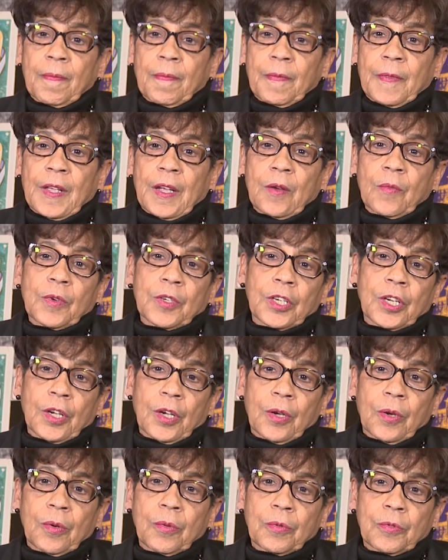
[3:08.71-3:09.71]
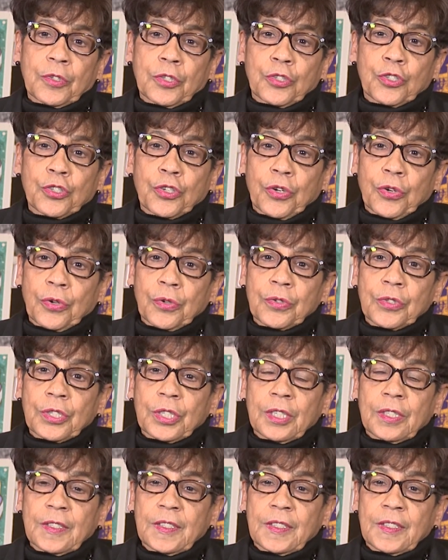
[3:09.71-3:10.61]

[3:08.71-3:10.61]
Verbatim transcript: they would go to church.